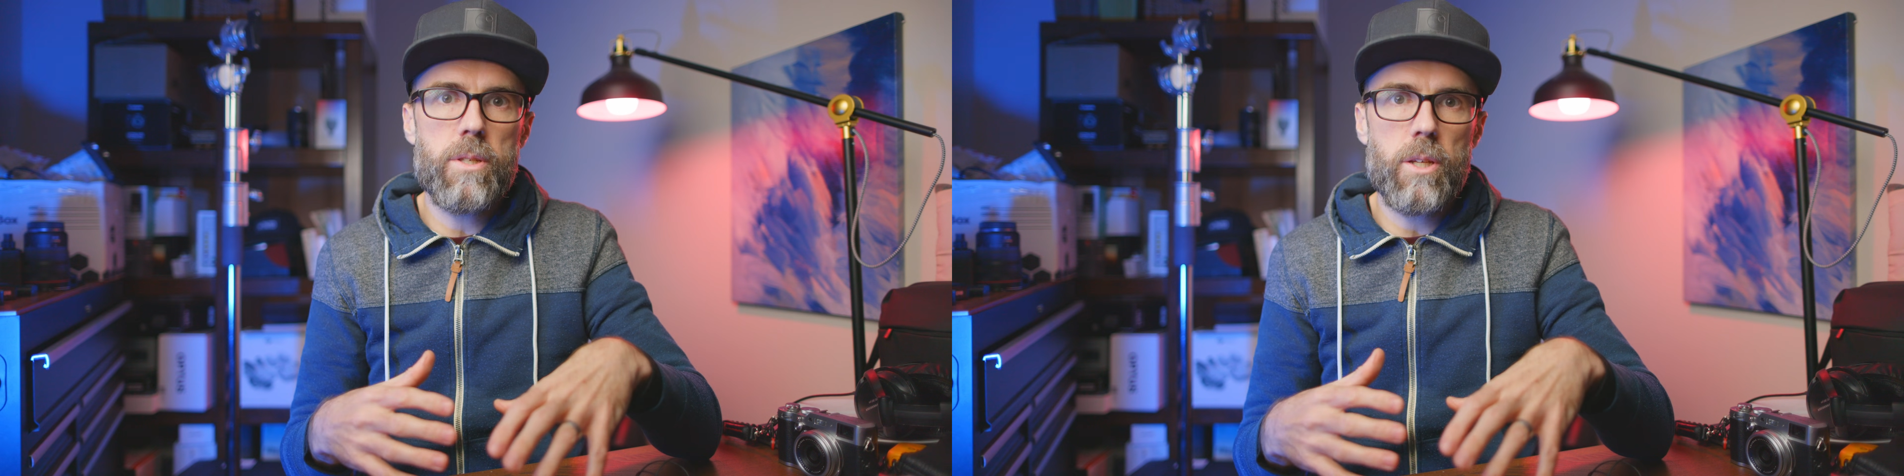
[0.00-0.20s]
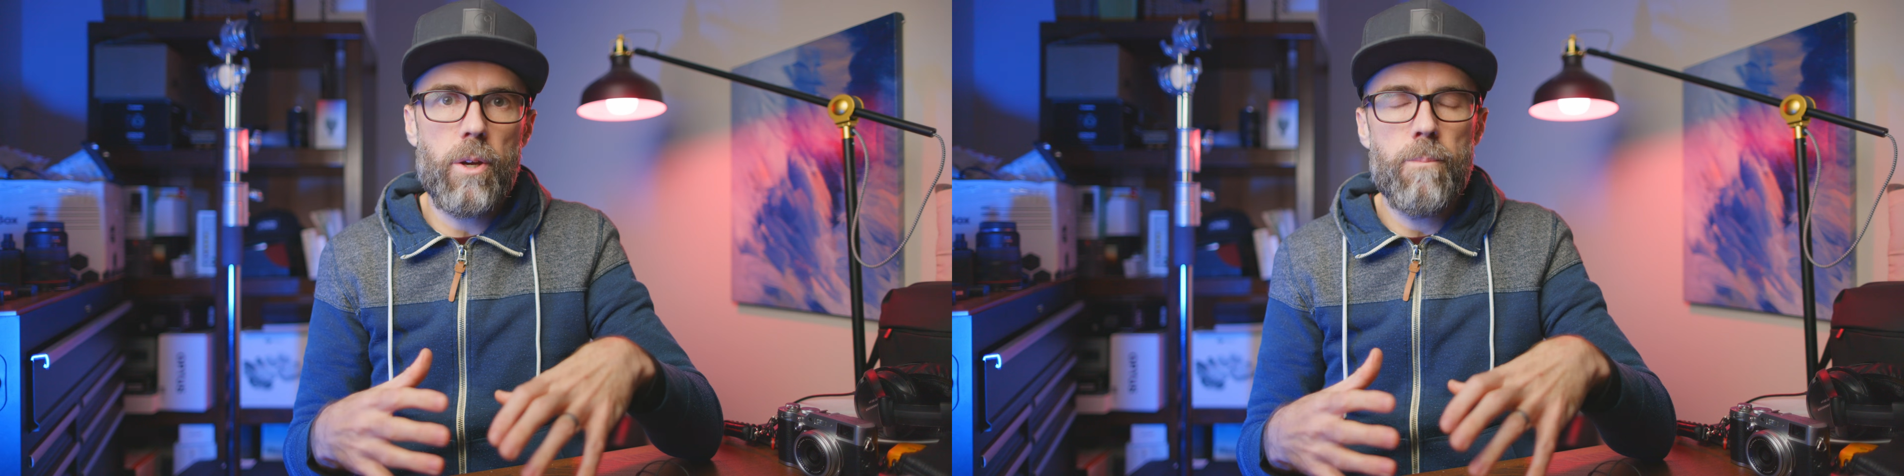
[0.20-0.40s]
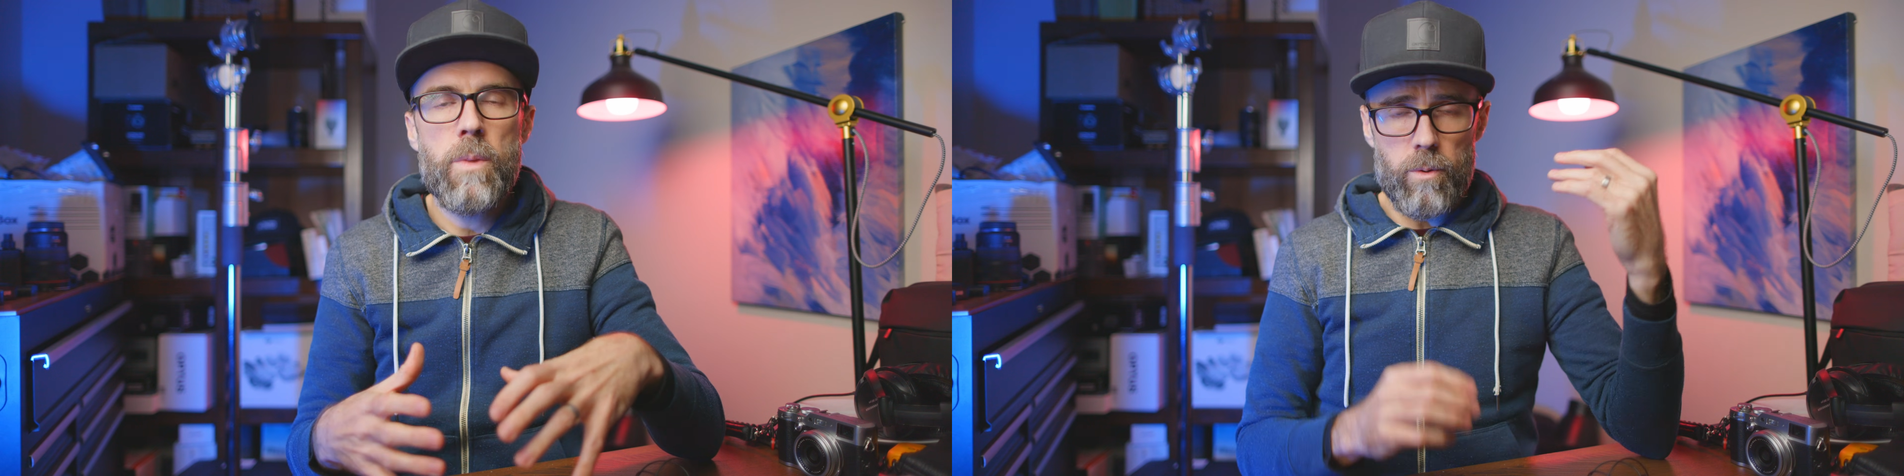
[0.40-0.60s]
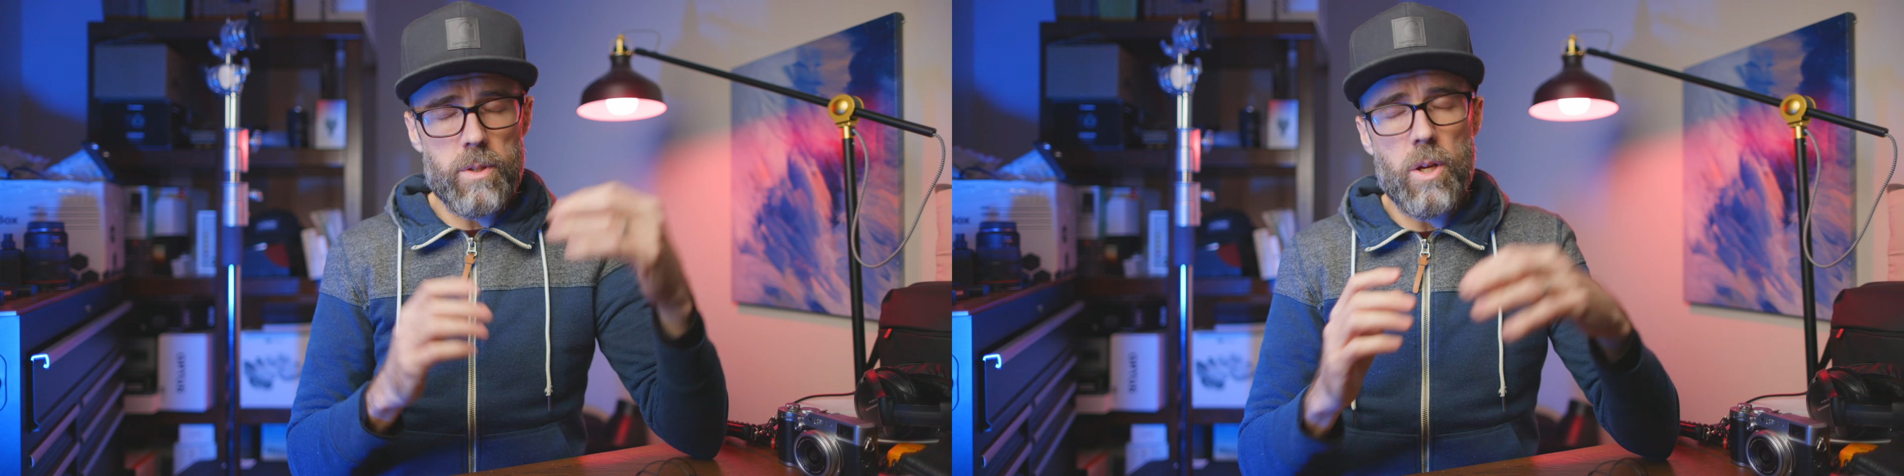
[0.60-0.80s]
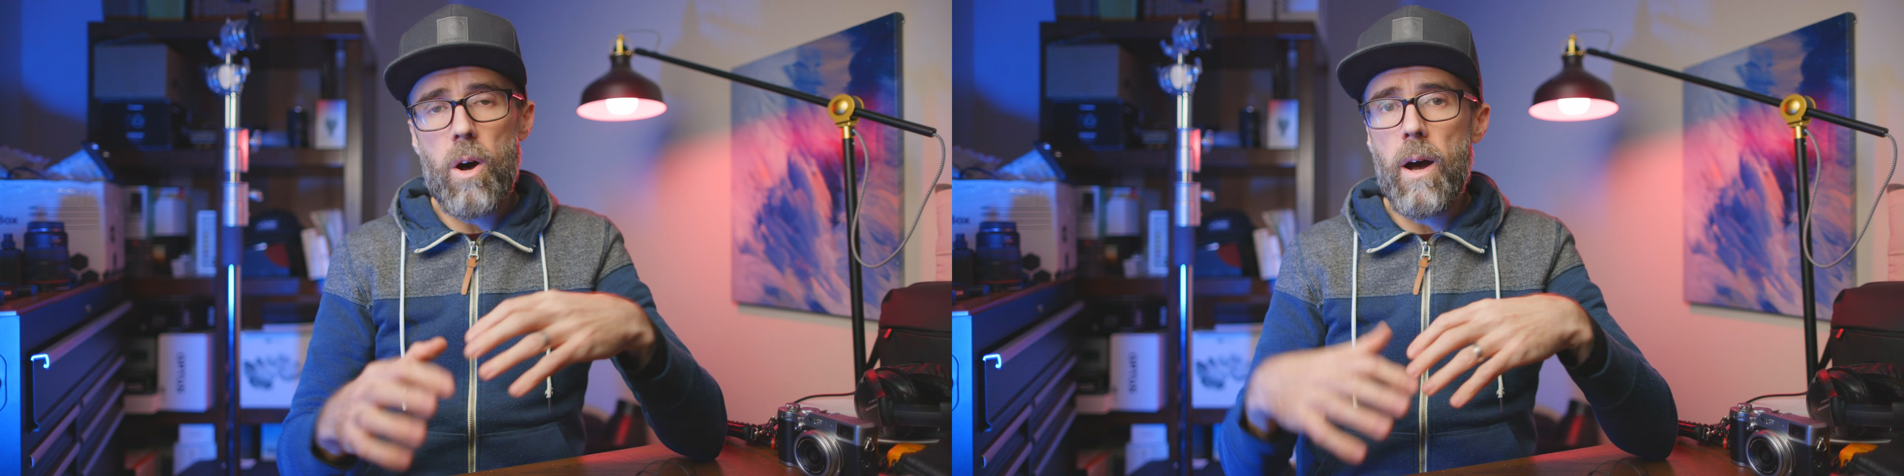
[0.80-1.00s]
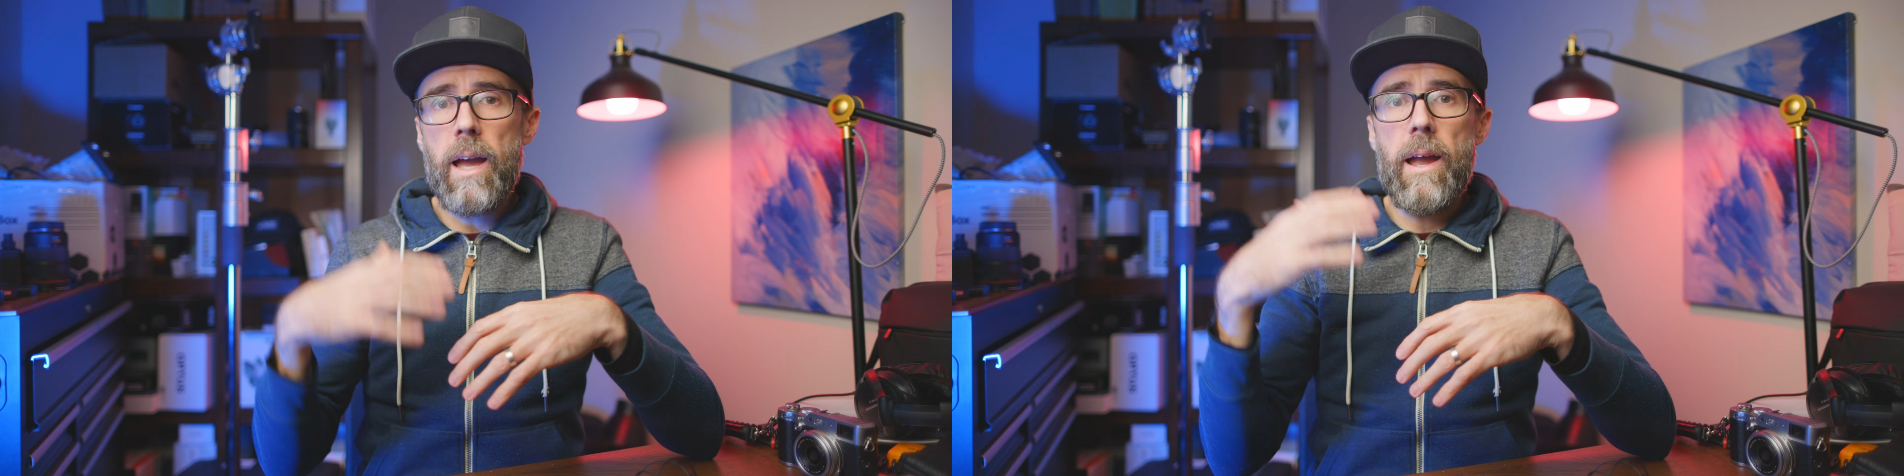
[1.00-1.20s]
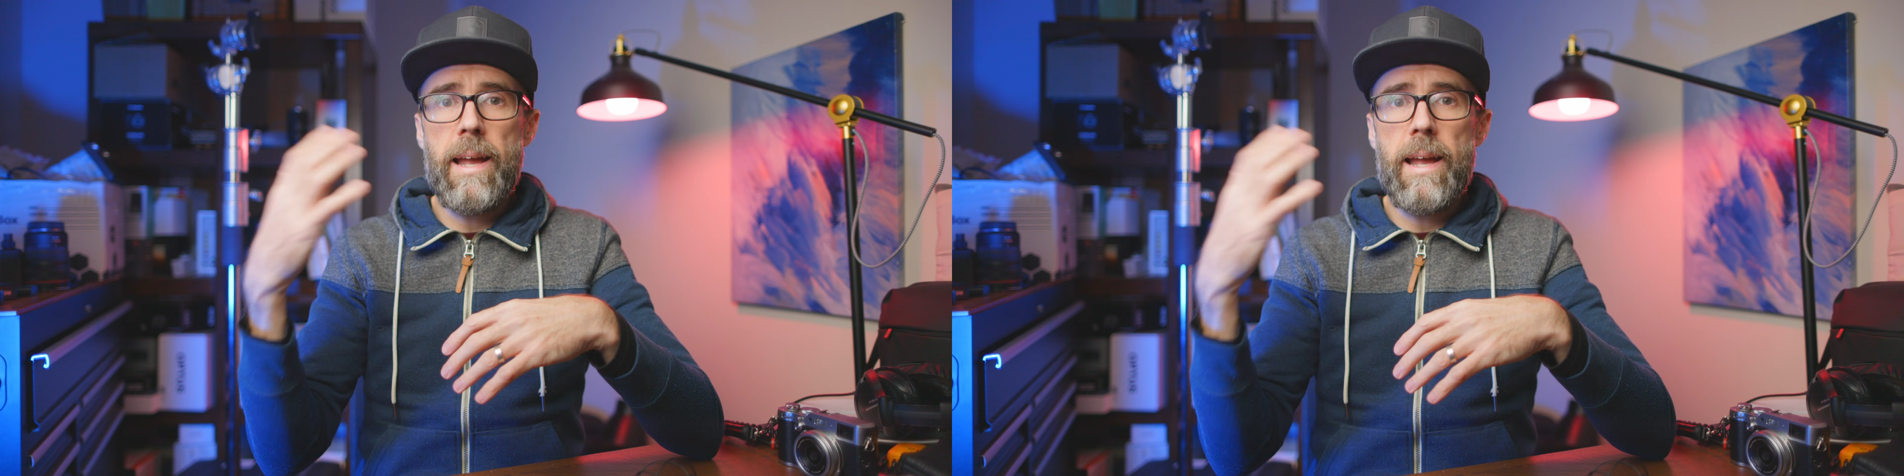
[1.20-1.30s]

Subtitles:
So whilst higher